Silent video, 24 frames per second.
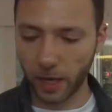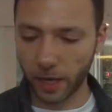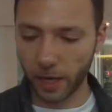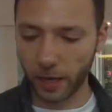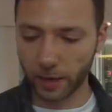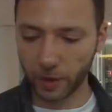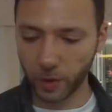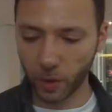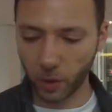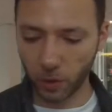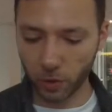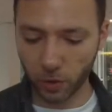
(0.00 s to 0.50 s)

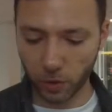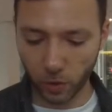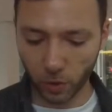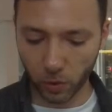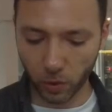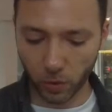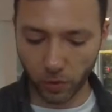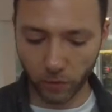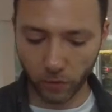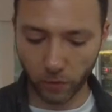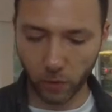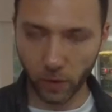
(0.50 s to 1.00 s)
And
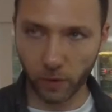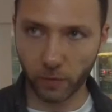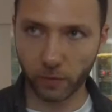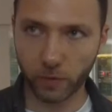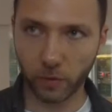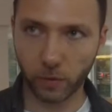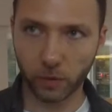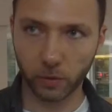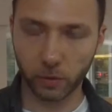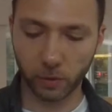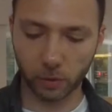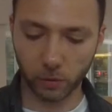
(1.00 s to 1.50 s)
also if you
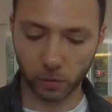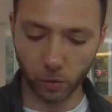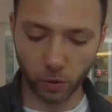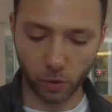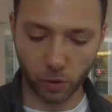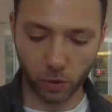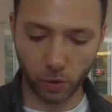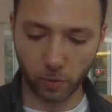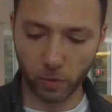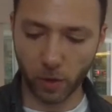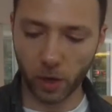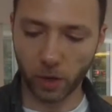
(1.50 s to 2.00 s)
ever
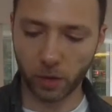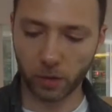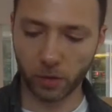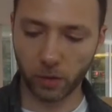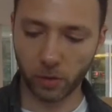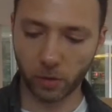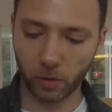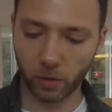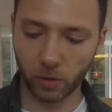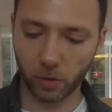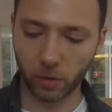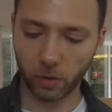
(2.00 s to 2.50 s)
lose your box
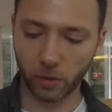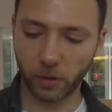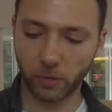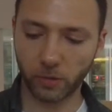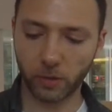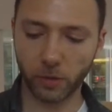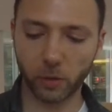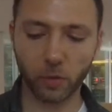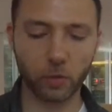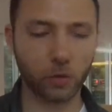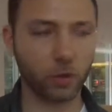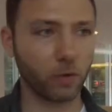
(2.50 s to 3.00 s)
or
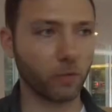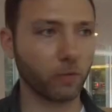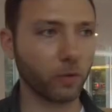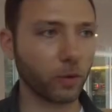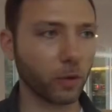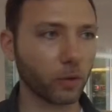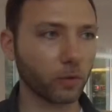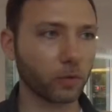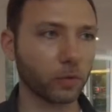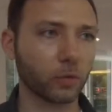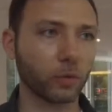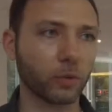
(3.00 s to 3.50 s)
even lose your
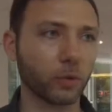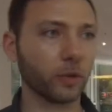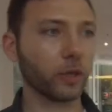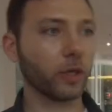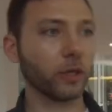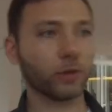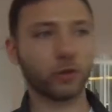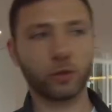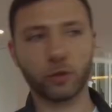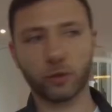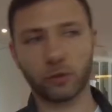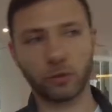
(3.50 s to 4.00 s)
phone, or you
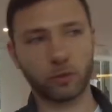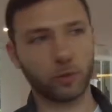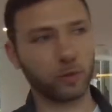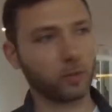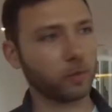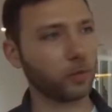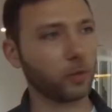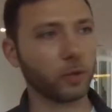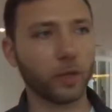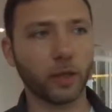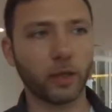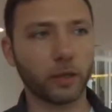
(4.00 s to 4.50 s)
get
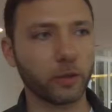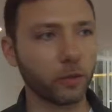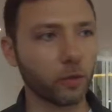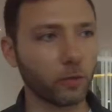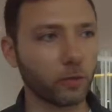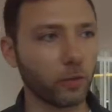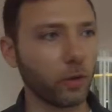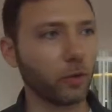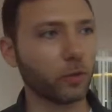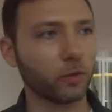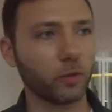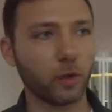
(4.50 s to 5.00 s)
a new
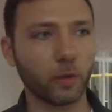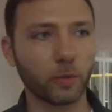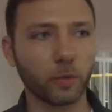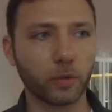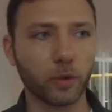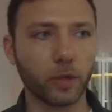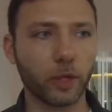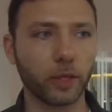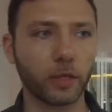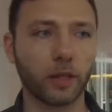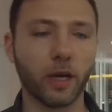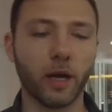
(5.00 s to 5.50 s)
phone, you
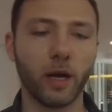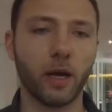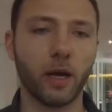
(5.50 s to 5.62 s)
upgrade,